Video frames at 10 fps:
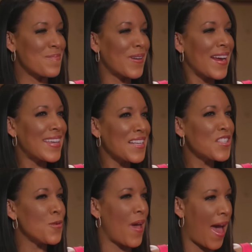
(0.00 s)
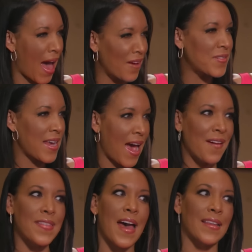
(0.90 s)
but I guess you have to
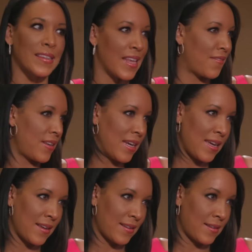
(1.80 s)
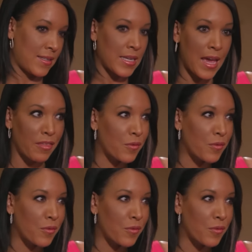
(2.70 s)
have that levity to get